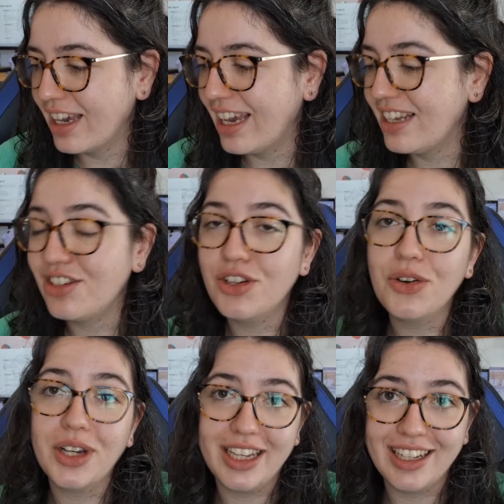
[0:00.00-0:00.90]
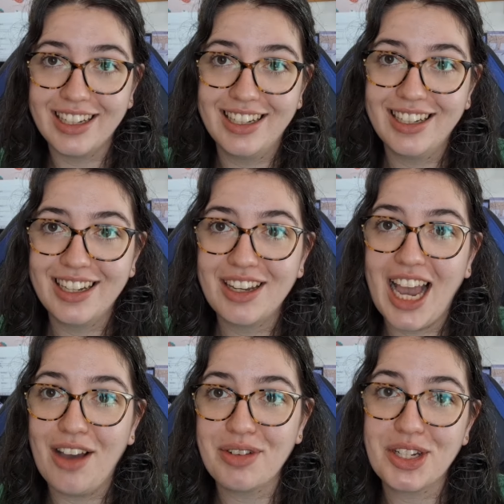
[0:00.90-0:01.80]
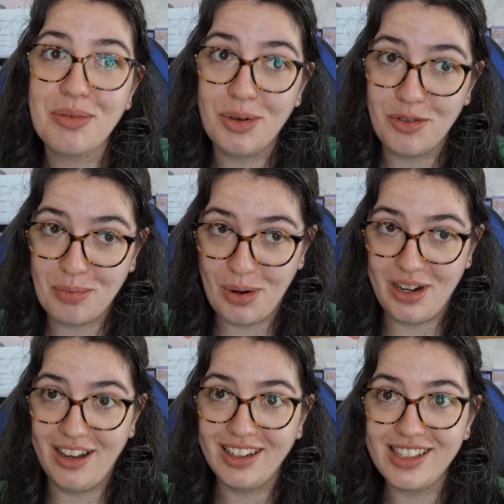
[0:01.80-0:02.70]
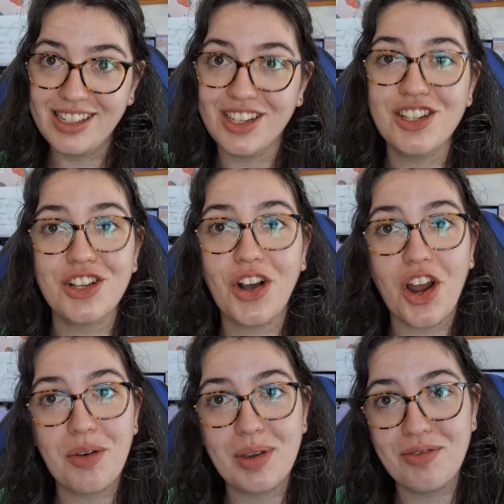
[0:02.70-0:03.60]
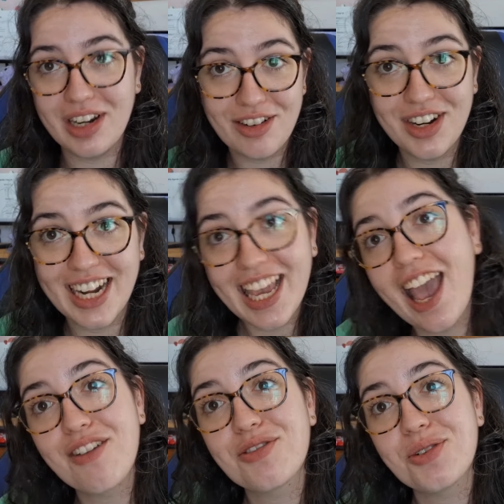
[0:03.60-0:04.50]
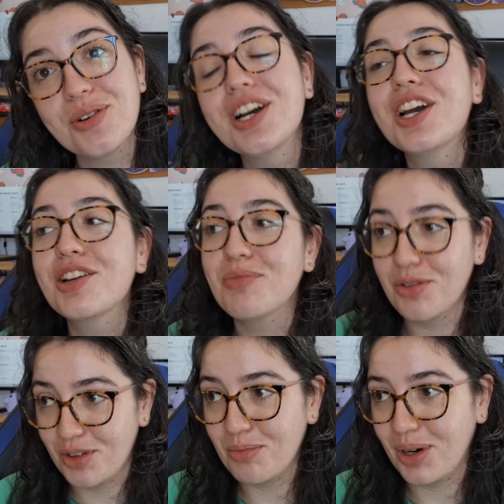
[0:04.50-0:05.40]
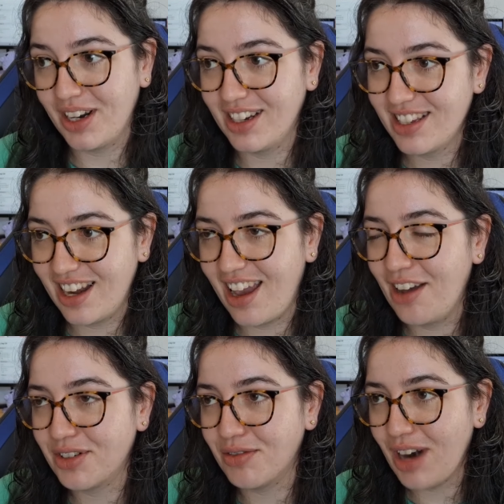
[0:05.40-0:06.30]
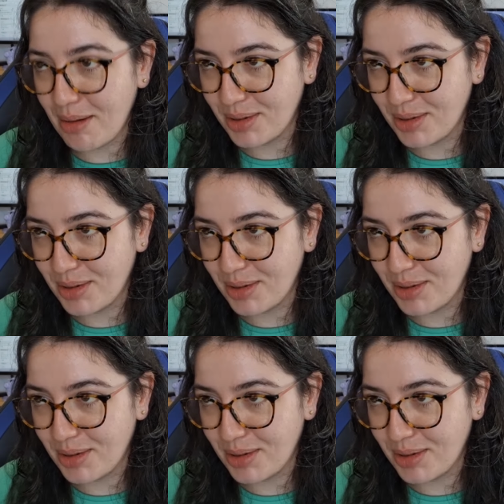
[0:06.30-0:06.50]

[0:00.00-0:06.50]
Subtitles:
it's annoying having to move products because you've got to be really, really careful moving products, and I have to wrap